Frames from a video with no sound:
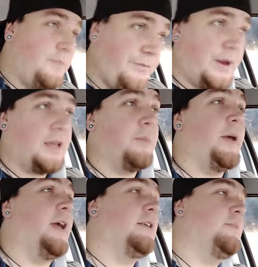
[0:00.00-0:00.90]
for me to get
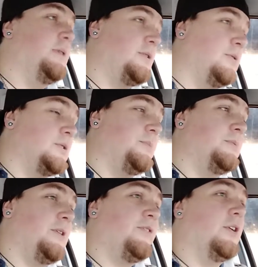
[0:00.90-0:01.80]
paid, but to also build
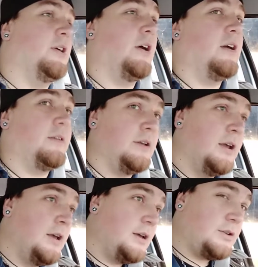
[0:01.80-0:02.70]
my folio and
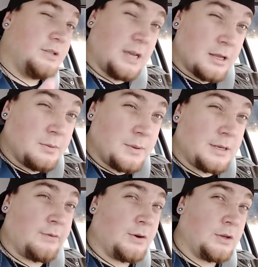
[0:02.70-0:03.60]
do something a little bit
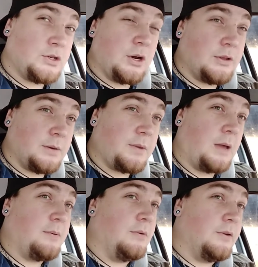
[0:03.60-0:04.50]
different and show that I'm
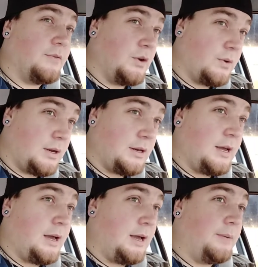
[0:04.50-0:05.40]
capable of doing
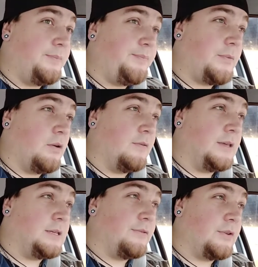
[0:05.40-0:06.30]
um, all of
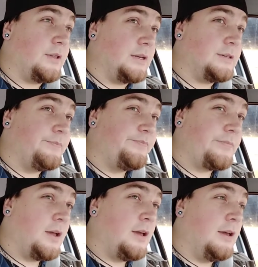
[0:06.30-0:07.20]
these different things.
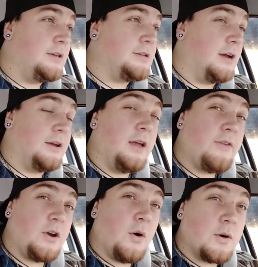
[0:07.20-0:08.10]
So
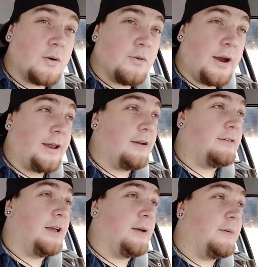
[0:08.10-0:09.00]
very awkward right now.
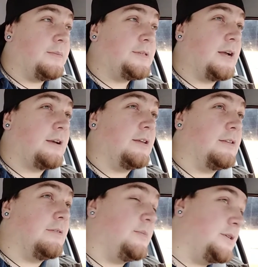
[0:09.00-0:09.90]
Um, I'm stuck in,
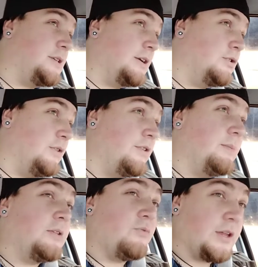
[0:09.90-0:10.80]
I'm not stuck in traffic. I'm
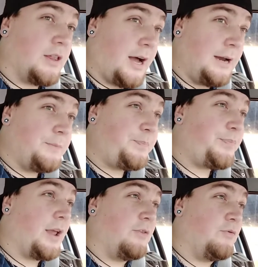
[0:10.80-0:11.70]
at the red light,
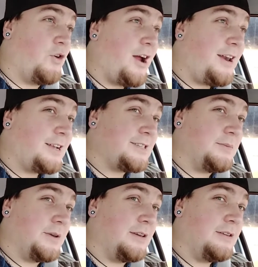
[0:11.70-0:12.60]
and right next to
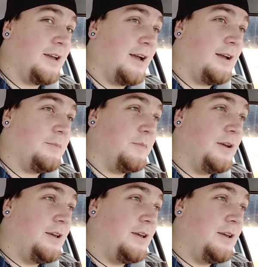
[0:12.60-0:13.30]
me, um,